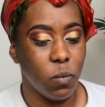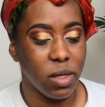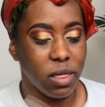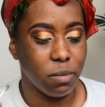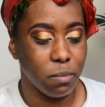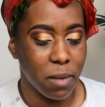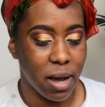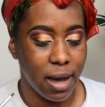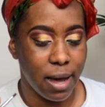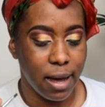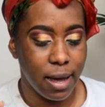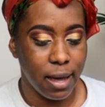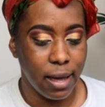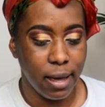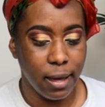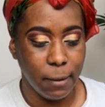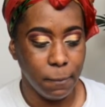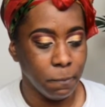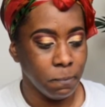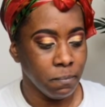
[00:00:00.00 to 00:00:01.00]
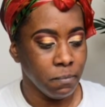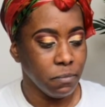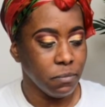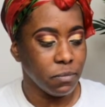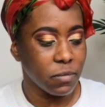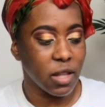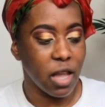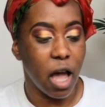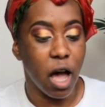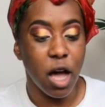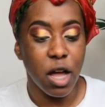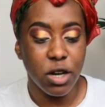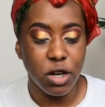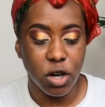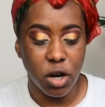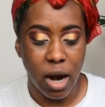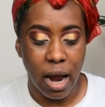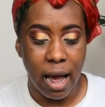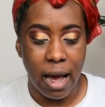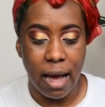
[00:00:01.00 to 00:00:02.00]
with my
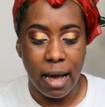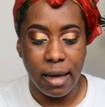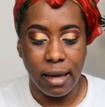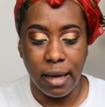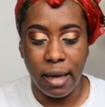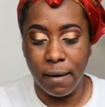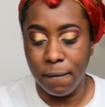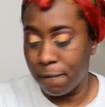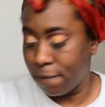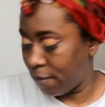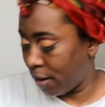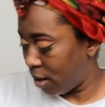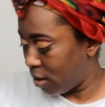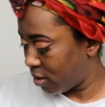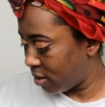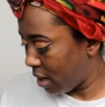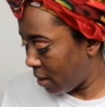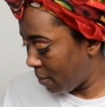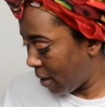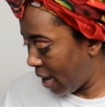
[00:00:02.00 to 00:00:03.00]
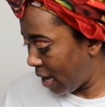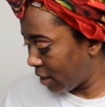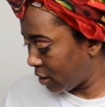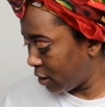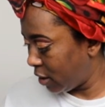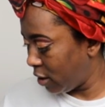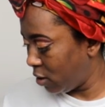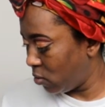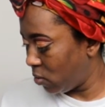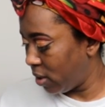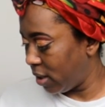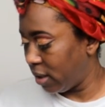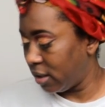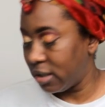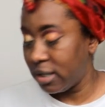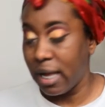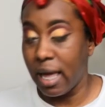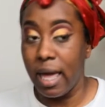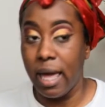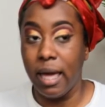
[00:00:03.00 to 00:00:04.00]
under eye, and first I'm actually going to
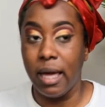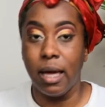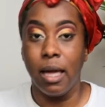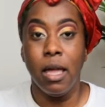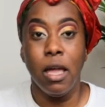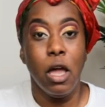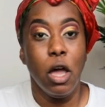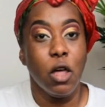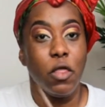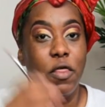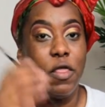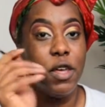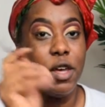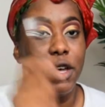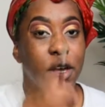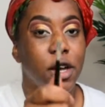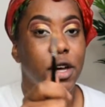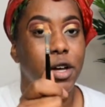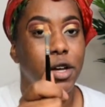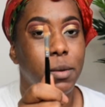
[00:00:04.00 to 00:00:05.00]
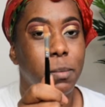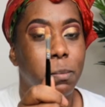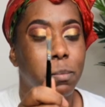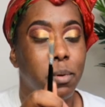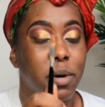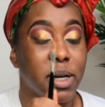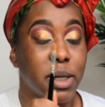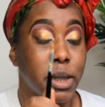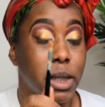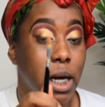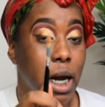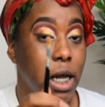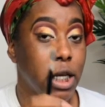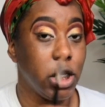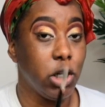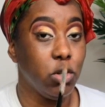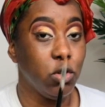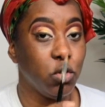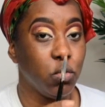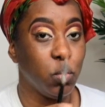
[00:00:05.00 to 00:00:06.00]
take the brush that I
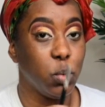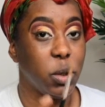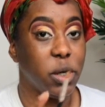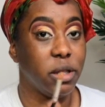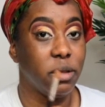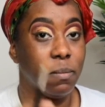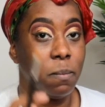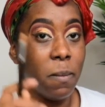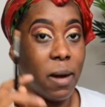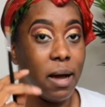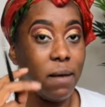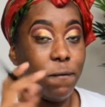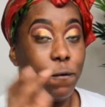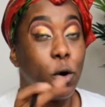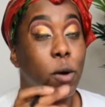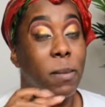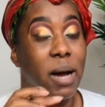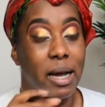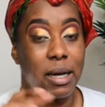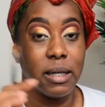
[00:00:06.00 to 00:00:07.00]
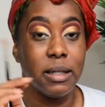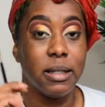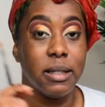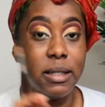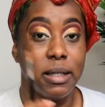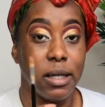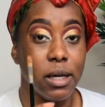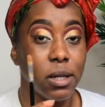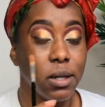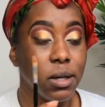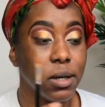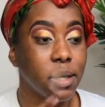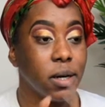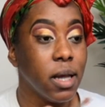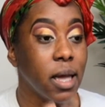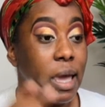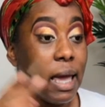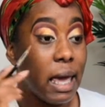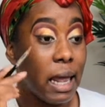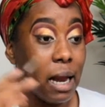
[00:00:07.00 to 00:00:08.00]
use with for my concealer,
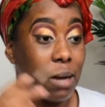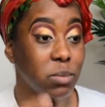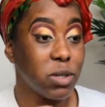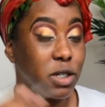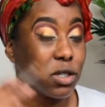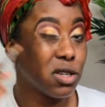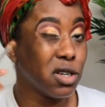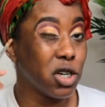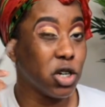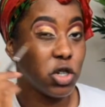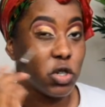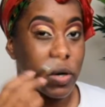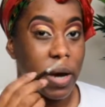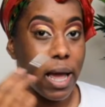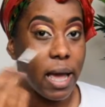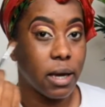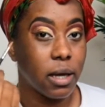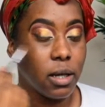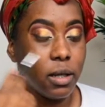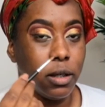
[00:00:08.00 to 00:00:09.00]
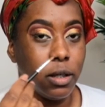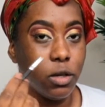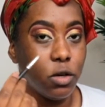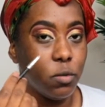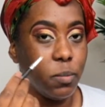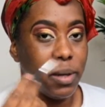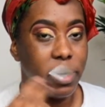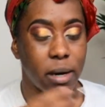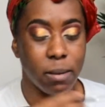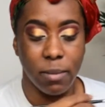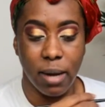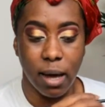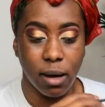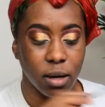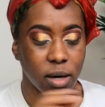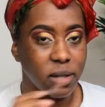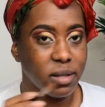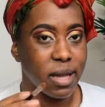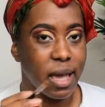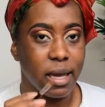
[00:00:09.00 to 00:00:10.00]
and I'm just gonna drag a little bit. I'm not
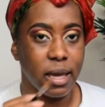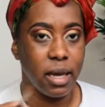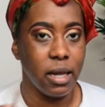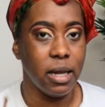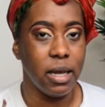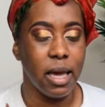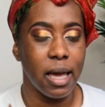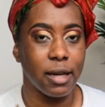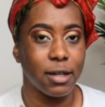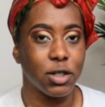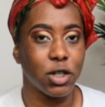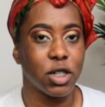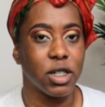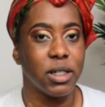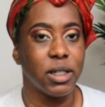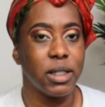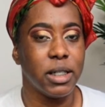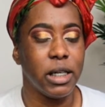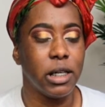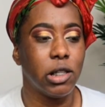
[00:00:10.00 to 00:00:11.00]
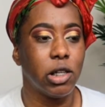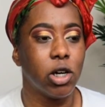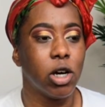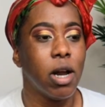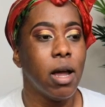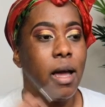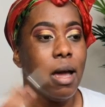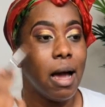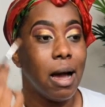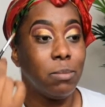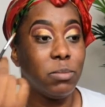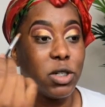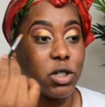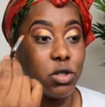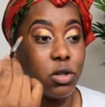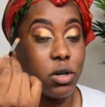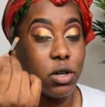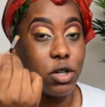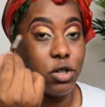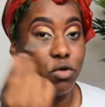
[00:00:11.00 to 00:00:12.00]
gonna take any extra concealer. I'm
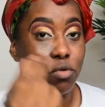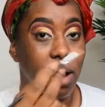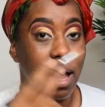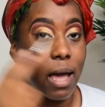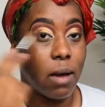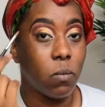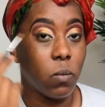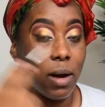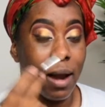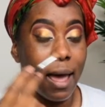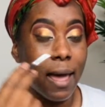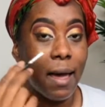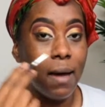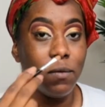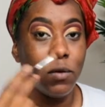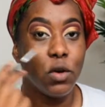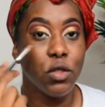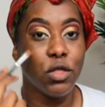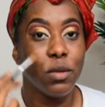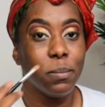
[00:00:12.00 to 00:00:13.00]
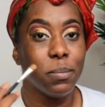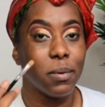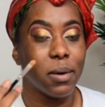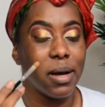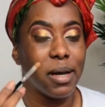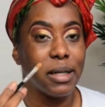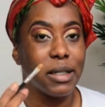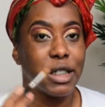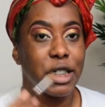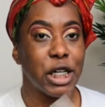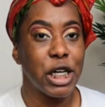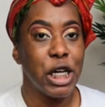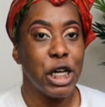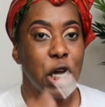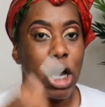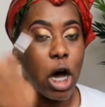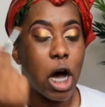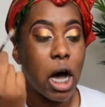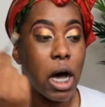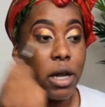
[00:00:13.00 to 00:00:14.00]
just gonna drag what I have on the brush
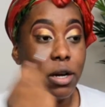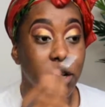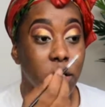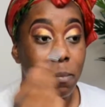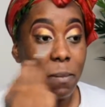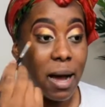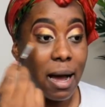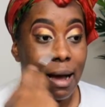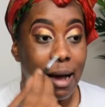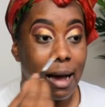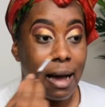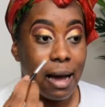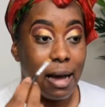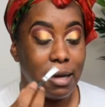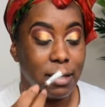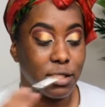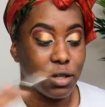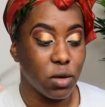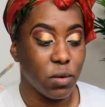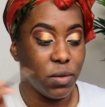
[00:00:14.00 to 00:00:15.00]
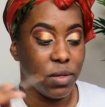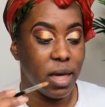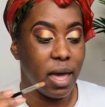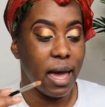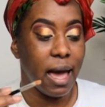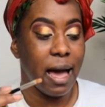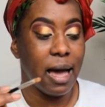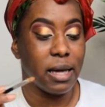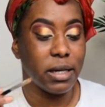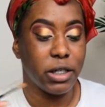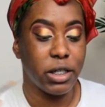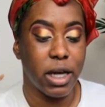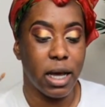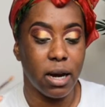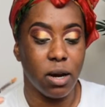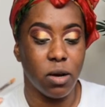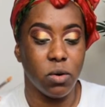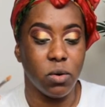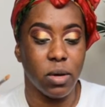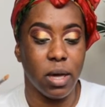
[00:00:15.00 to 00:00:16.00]
under my eye so that
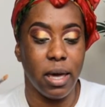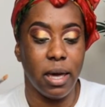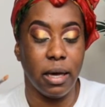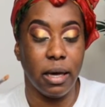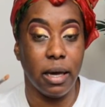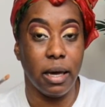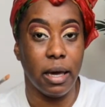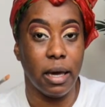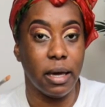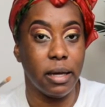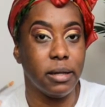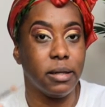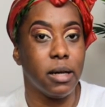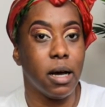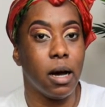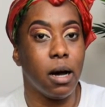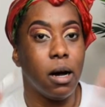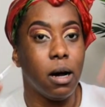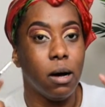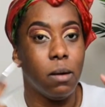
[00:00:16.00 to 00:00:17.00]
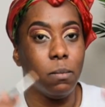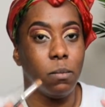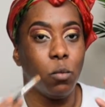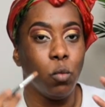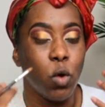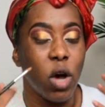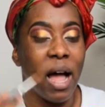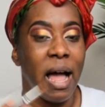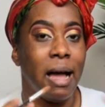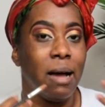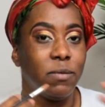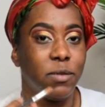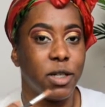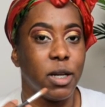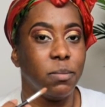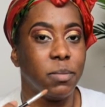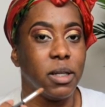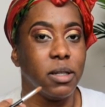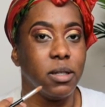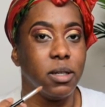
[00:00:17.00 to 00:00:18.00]
eyeshadow can will have
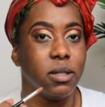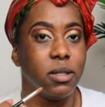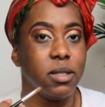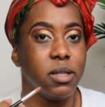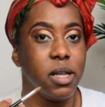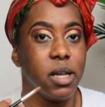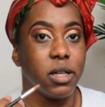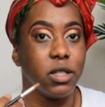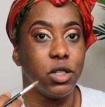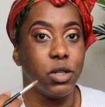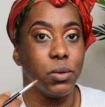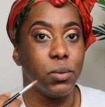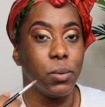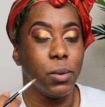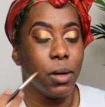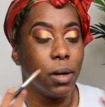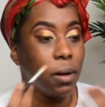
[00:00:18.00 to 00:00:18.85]
something to stick to.